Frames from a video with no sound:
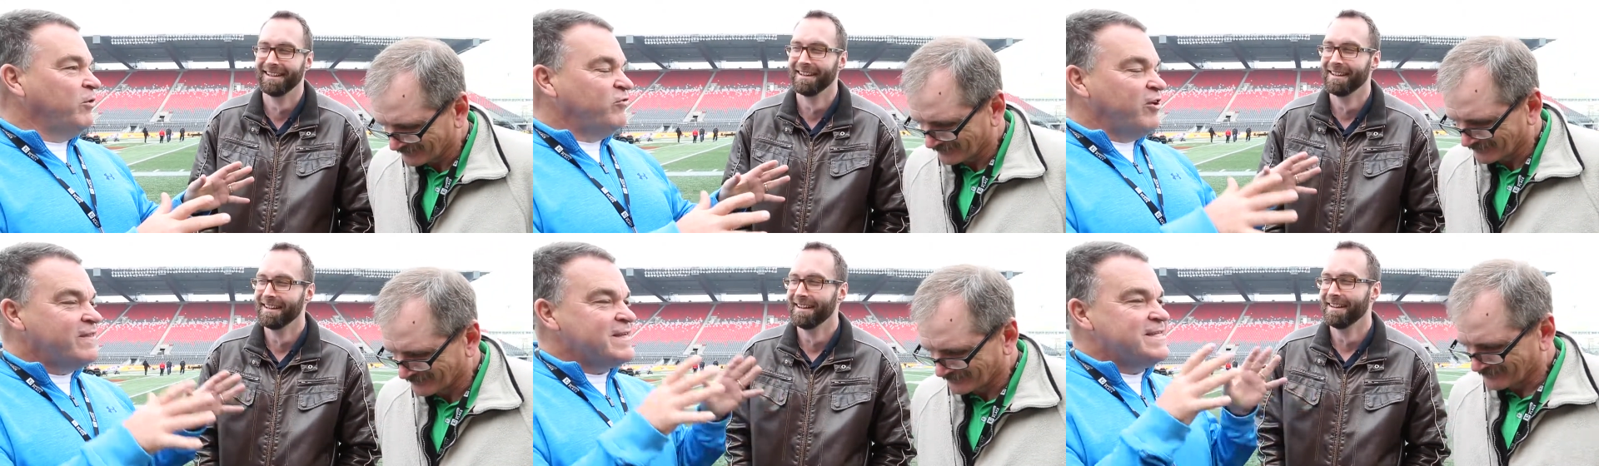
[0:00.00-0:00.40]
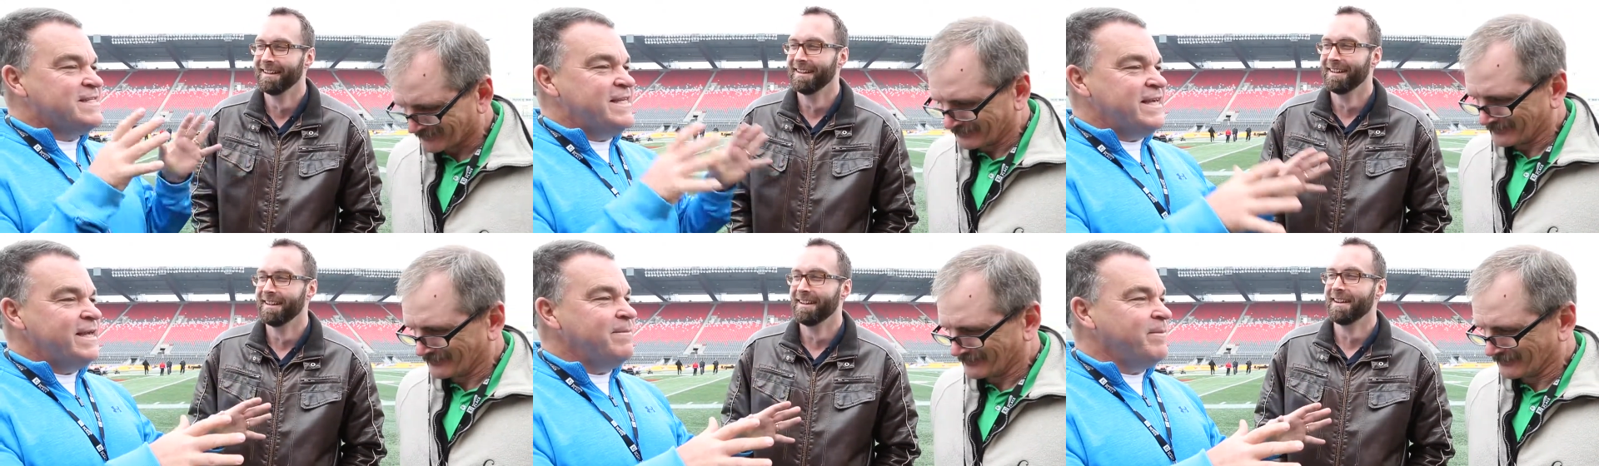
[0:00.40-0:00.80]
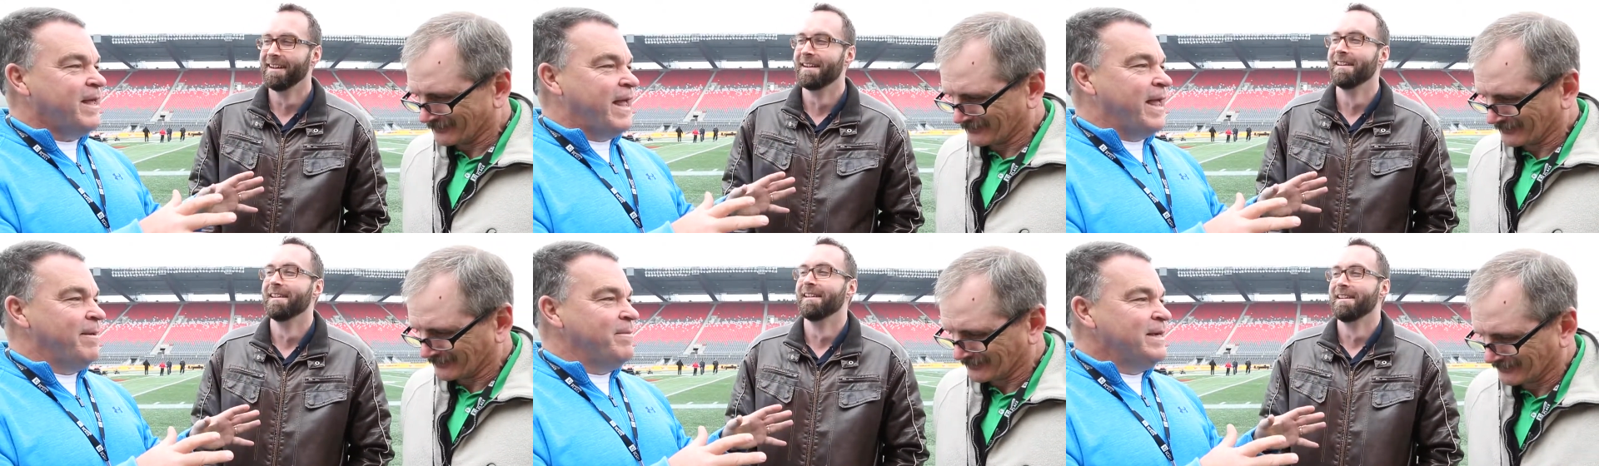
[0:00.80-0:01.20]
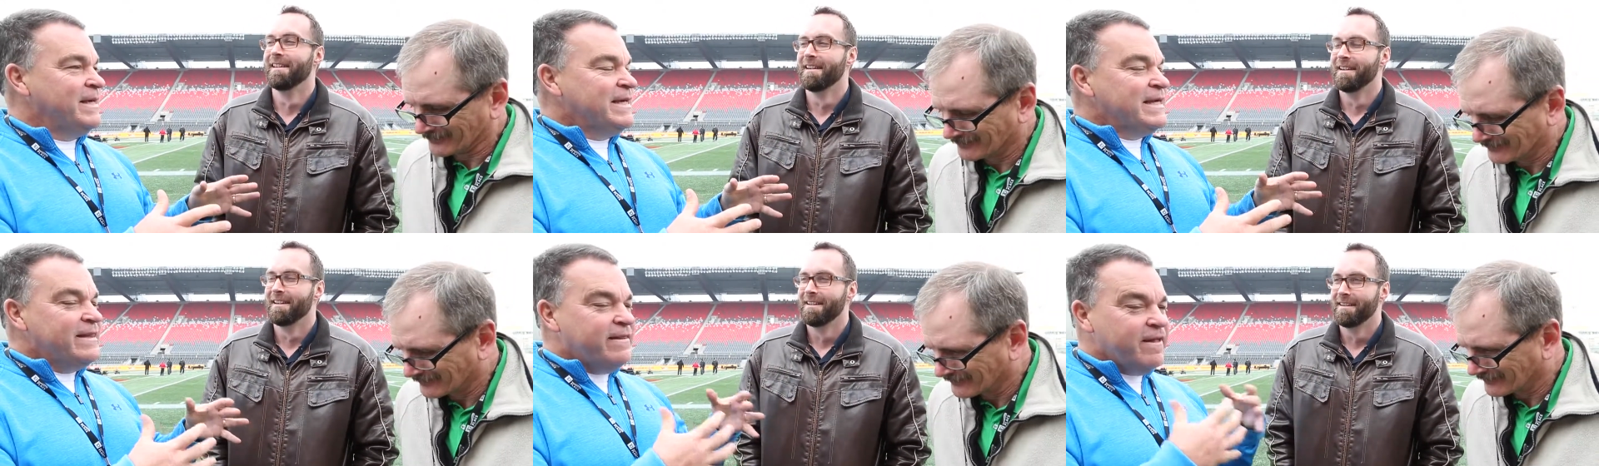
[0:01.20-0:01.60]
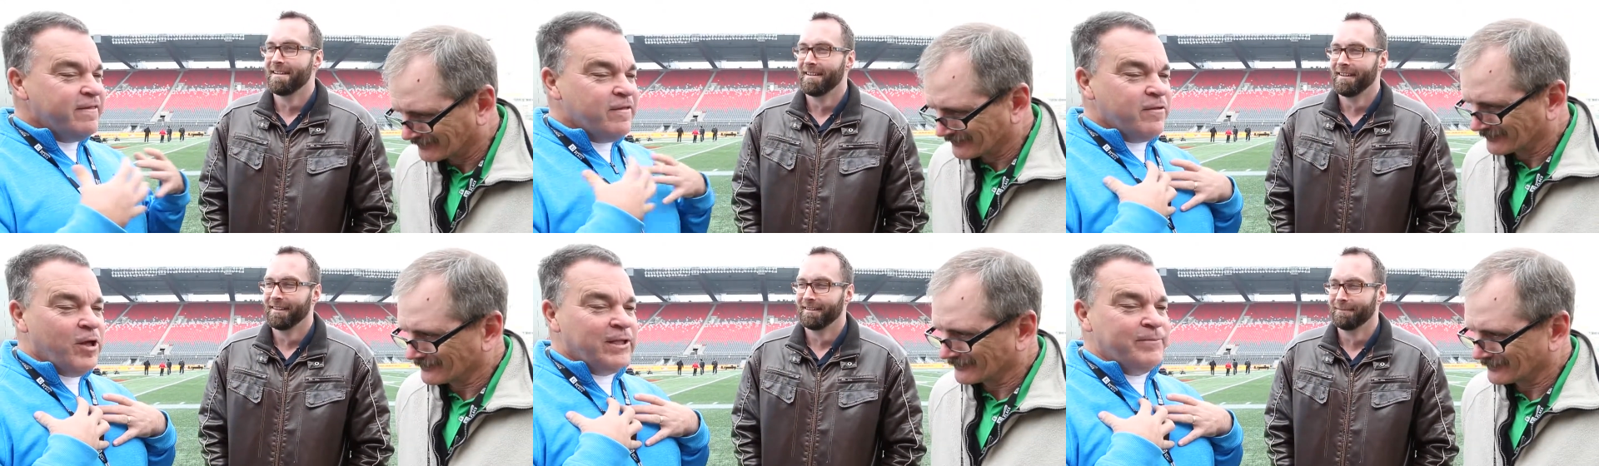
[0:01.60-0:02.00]
Speaker 1: which is a team game,
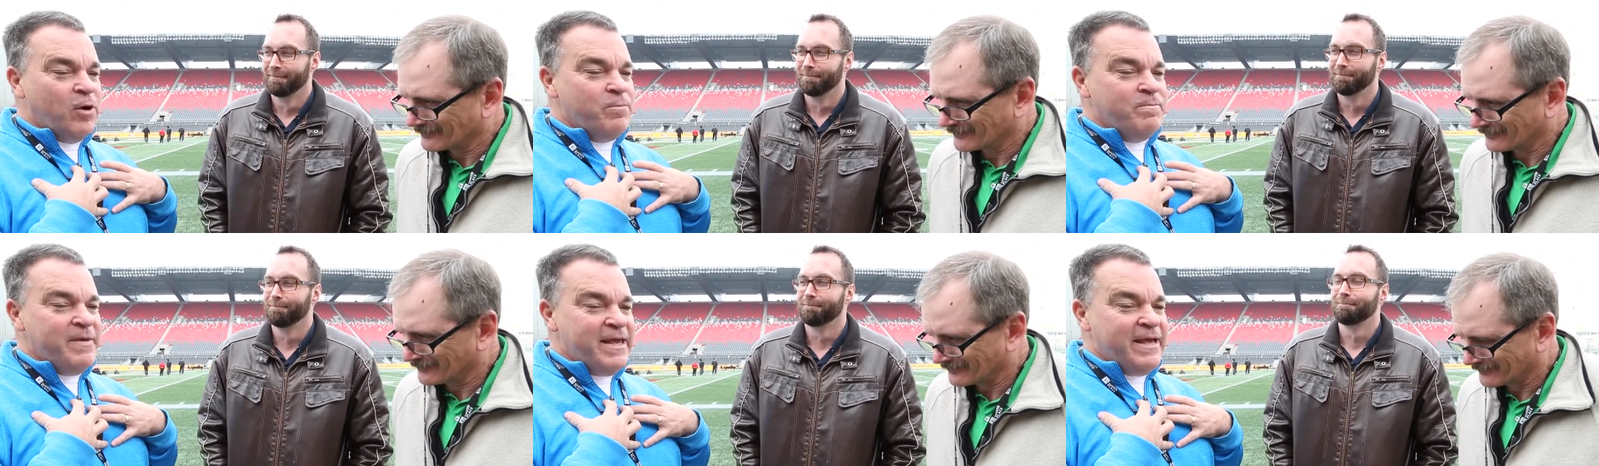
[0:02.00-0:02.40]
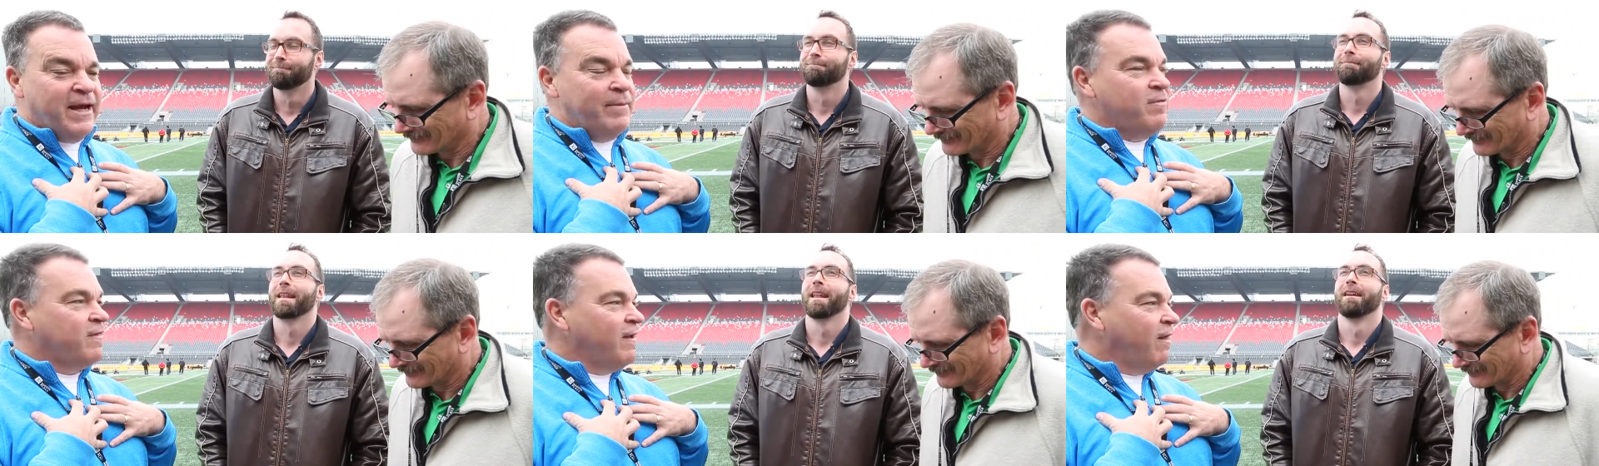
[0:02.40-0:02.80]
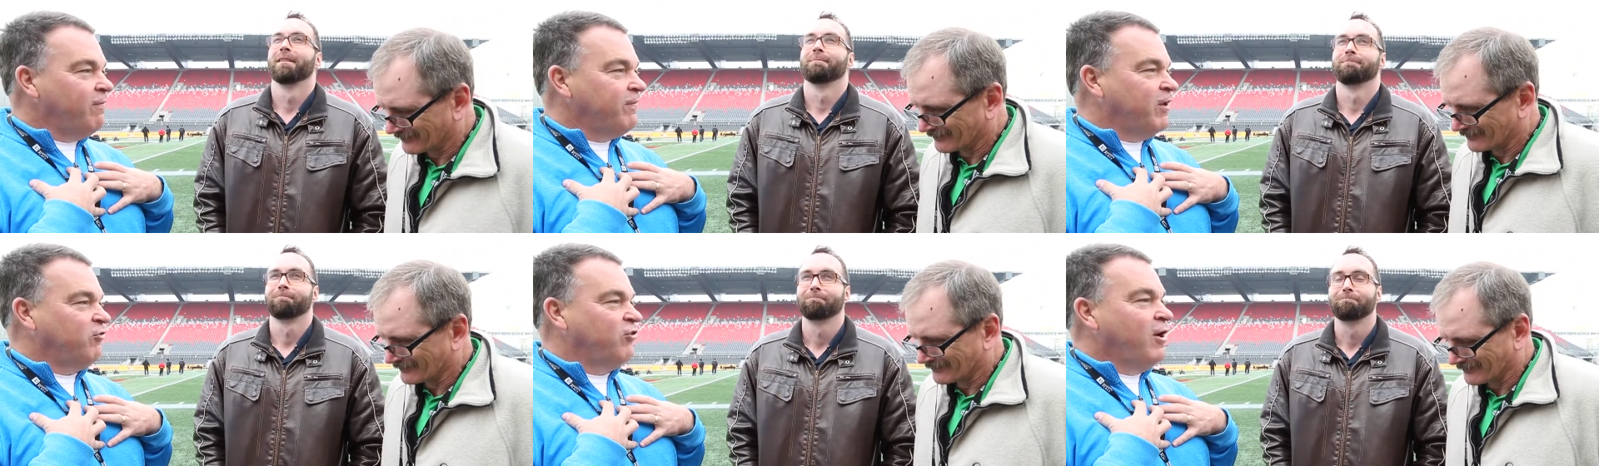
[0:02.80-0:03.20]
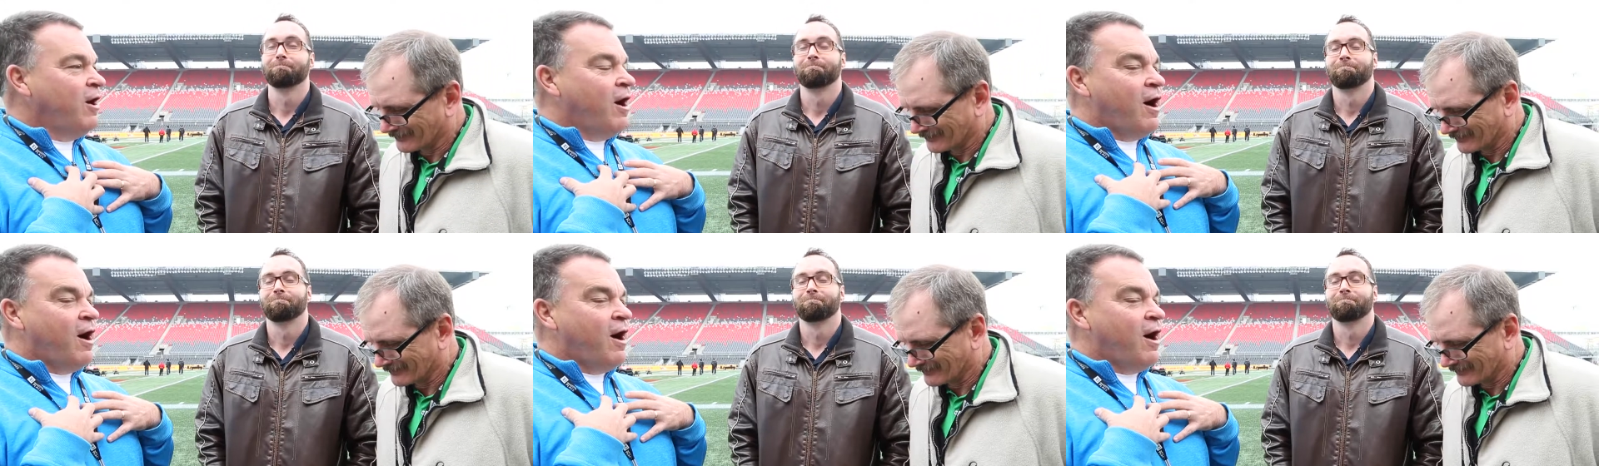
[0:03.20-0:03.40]
this is all about me. I'm selfish.